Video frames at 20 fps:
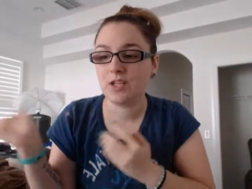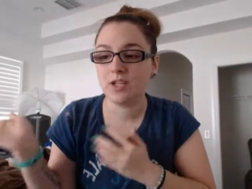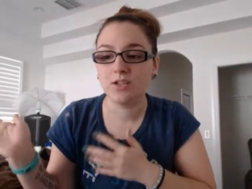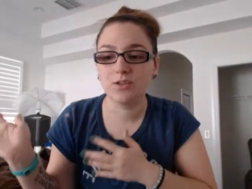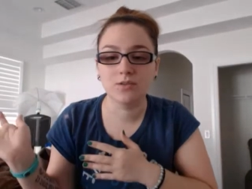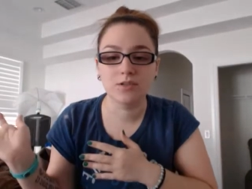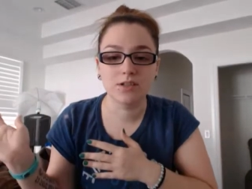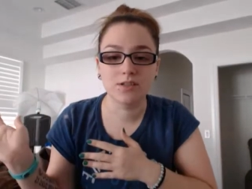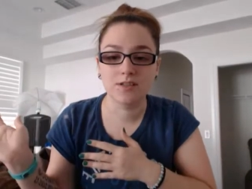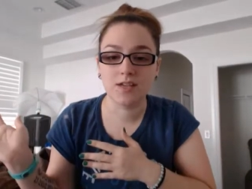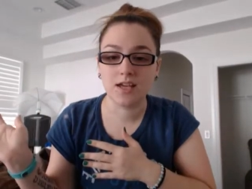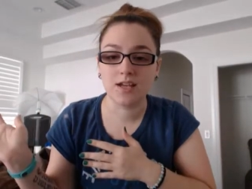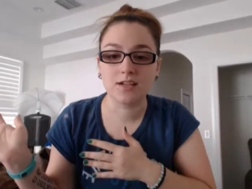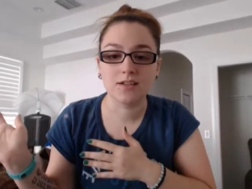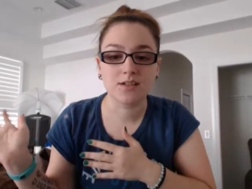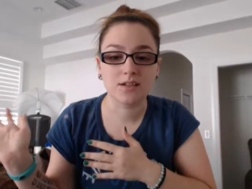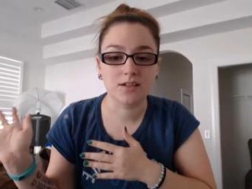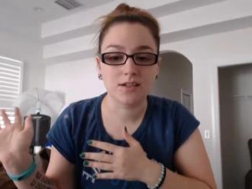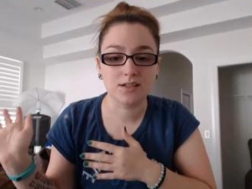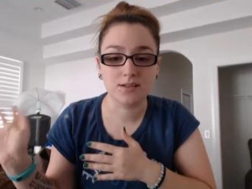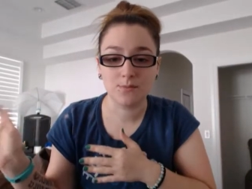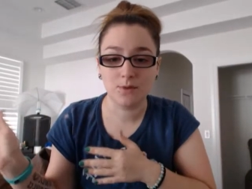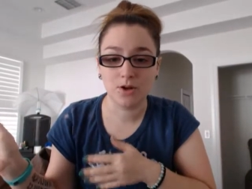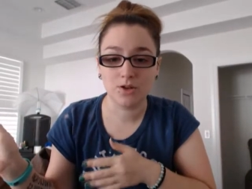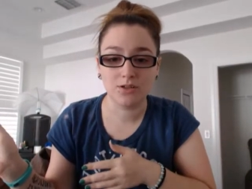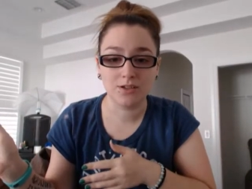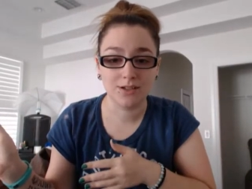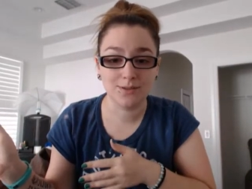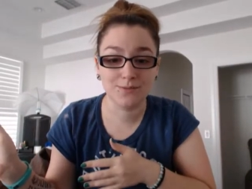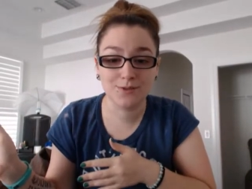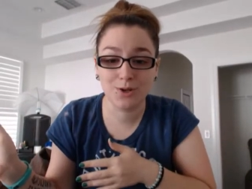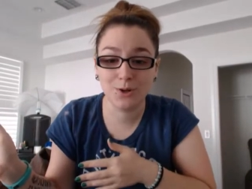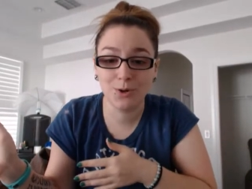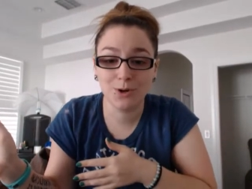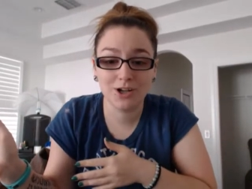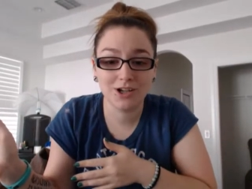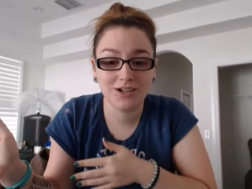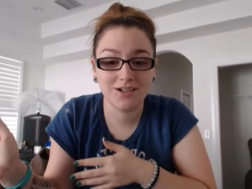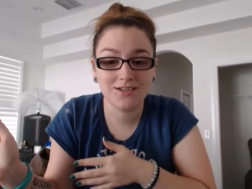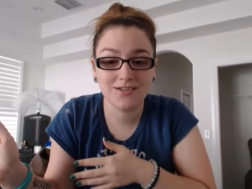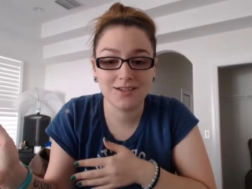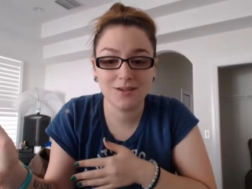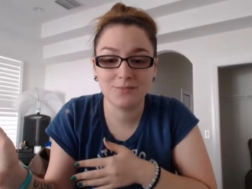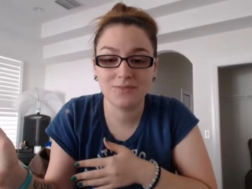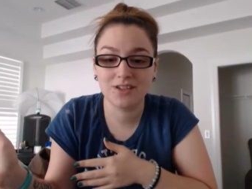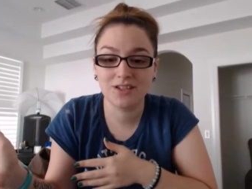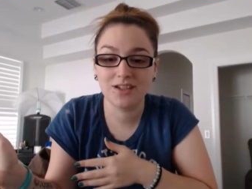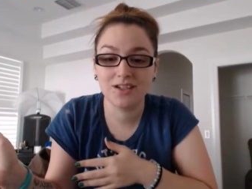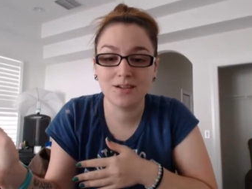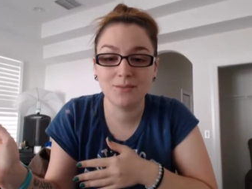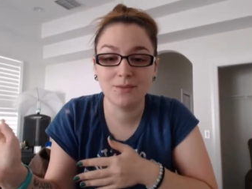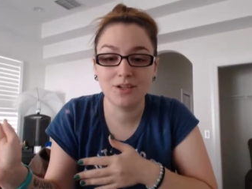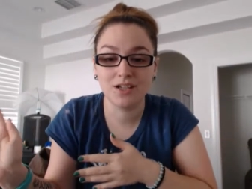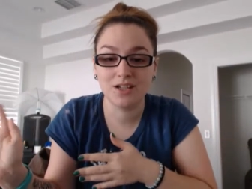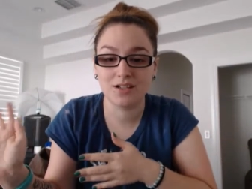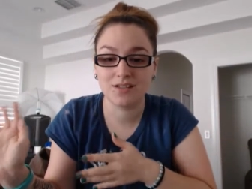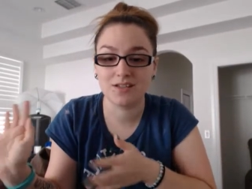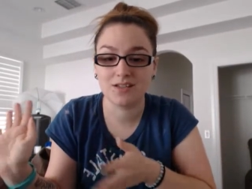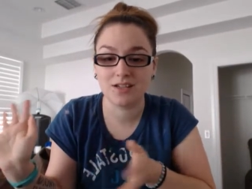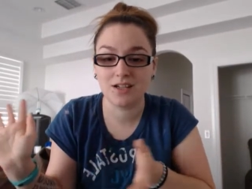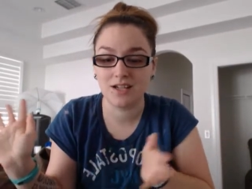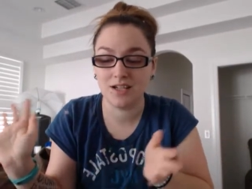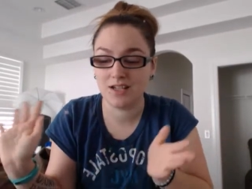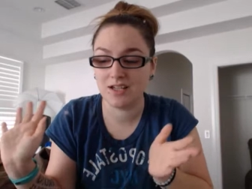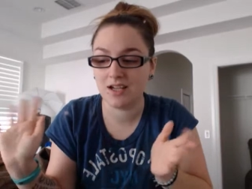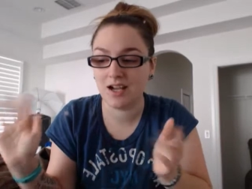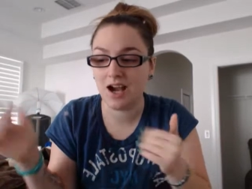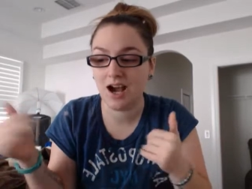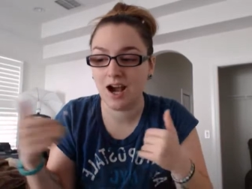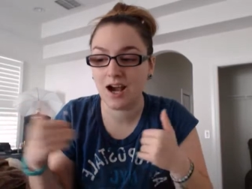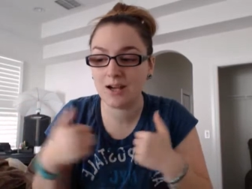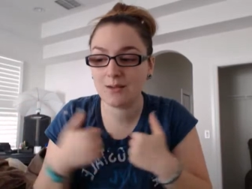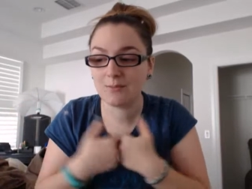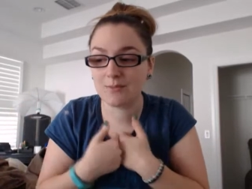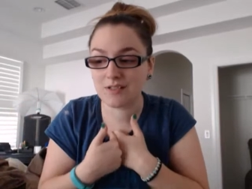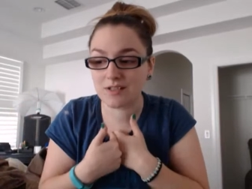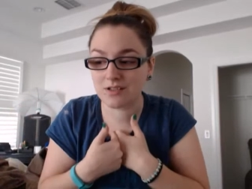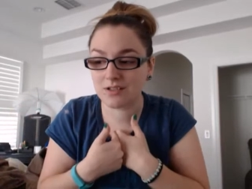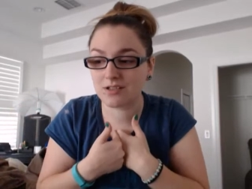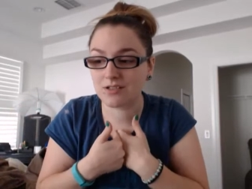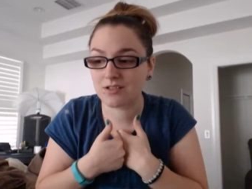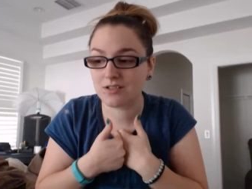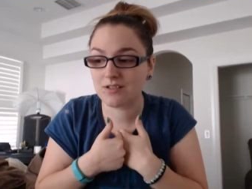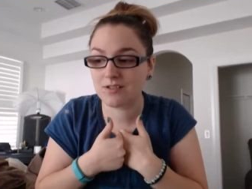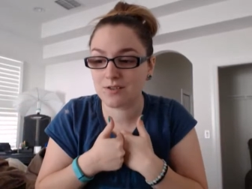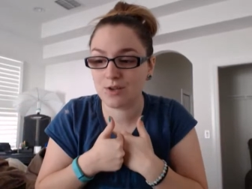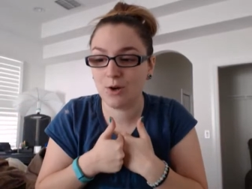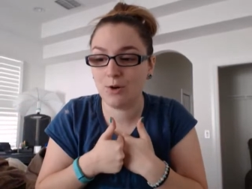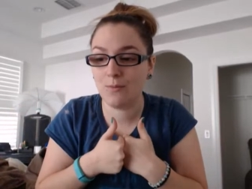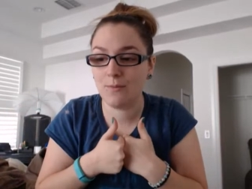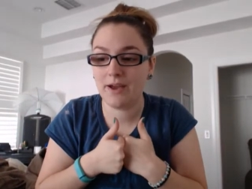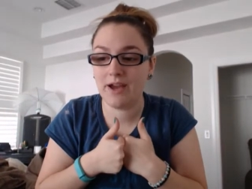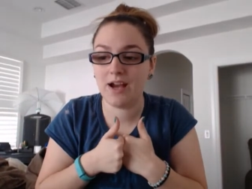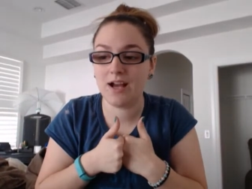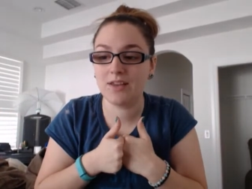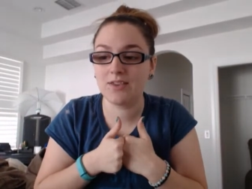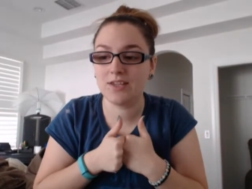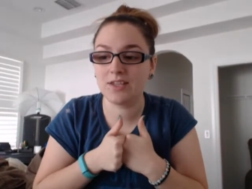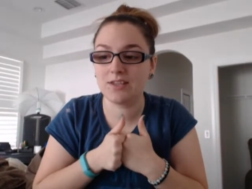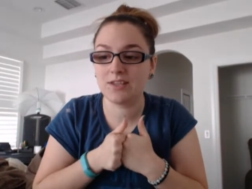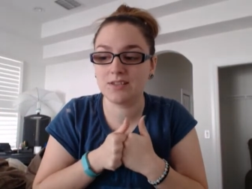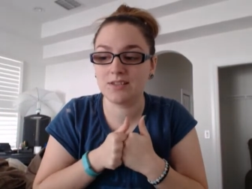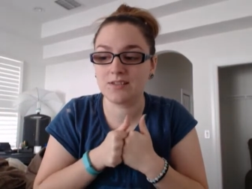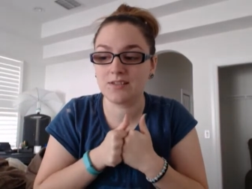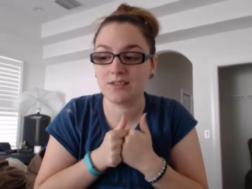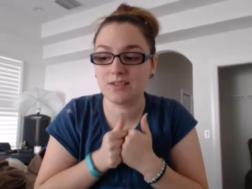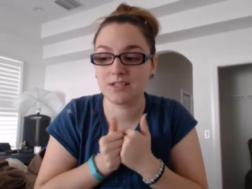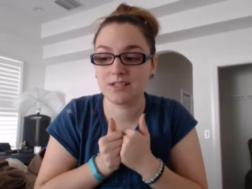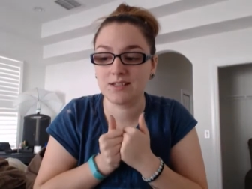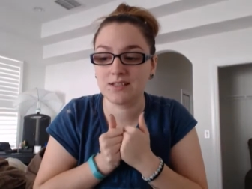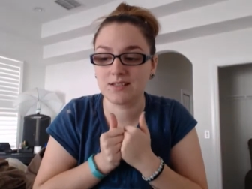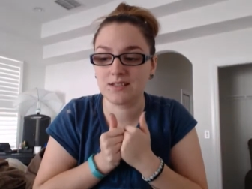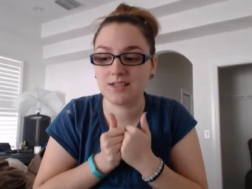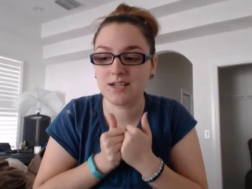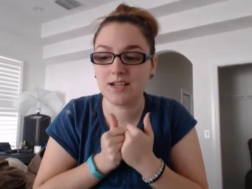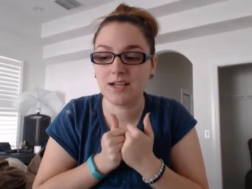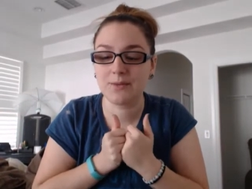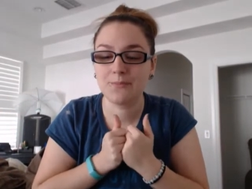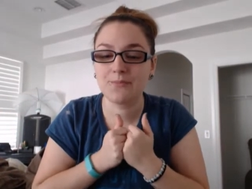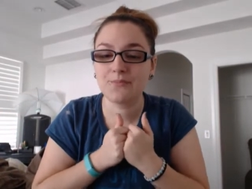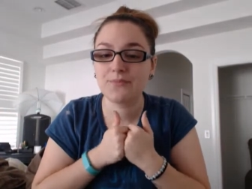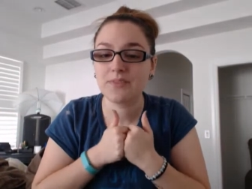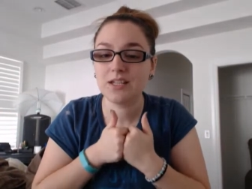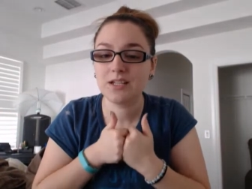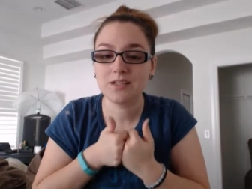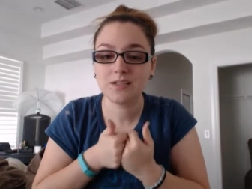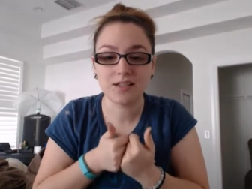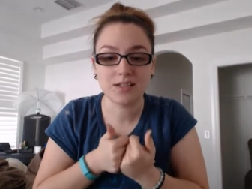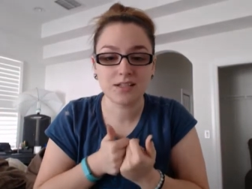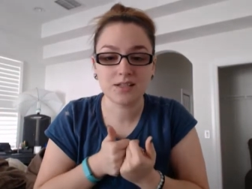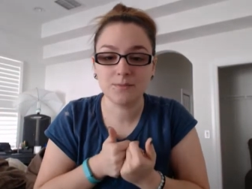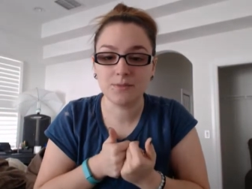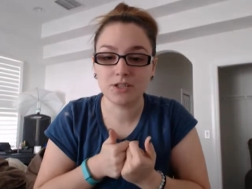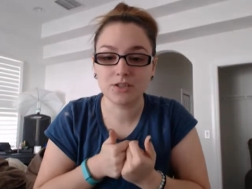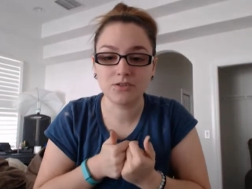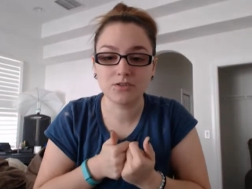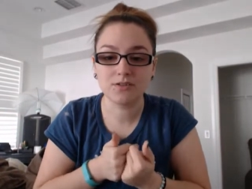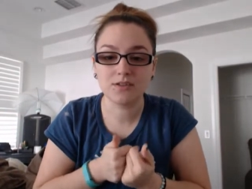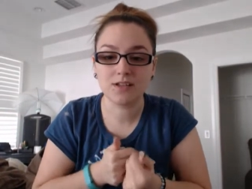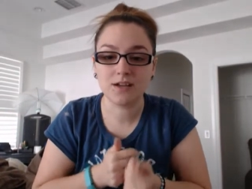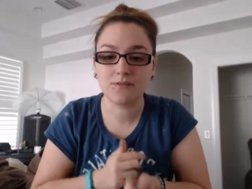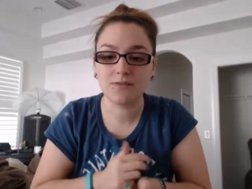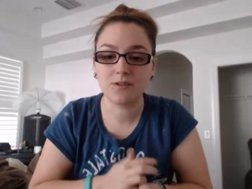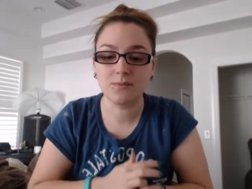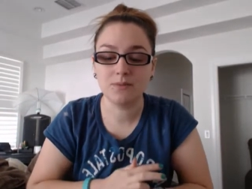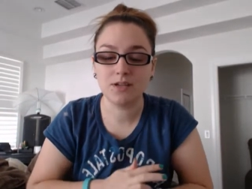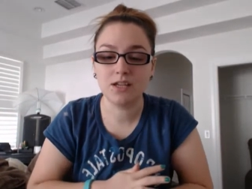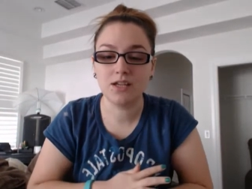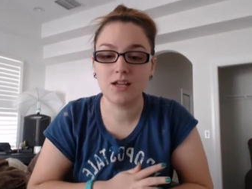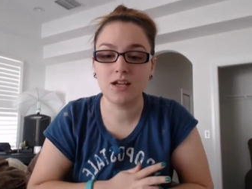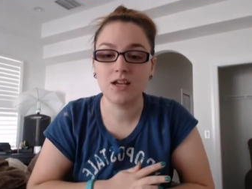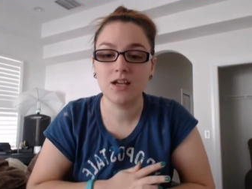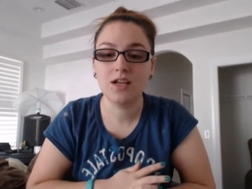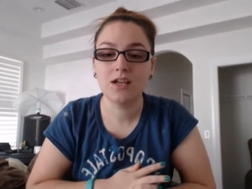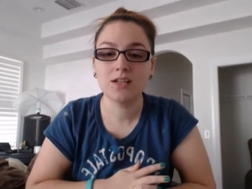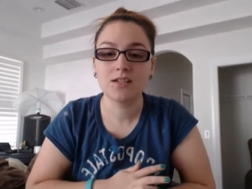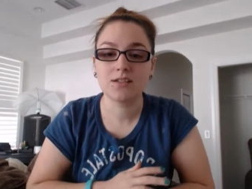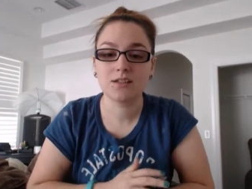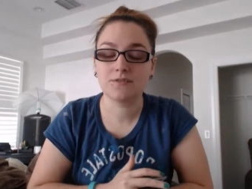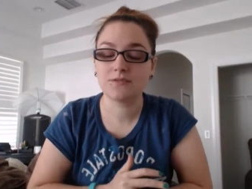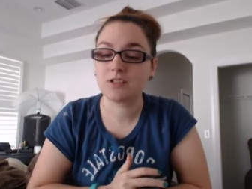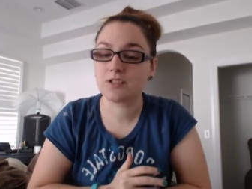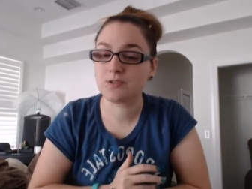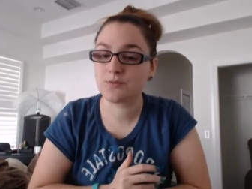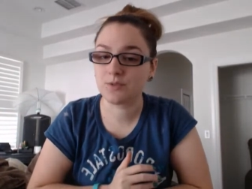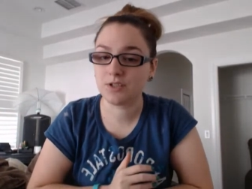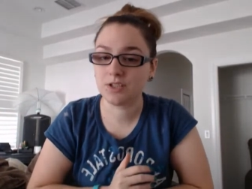you can take it to, like, small claims court or something, because, like, I'm seriously so mad that this is, like, sentimental stuff to me, stuff that's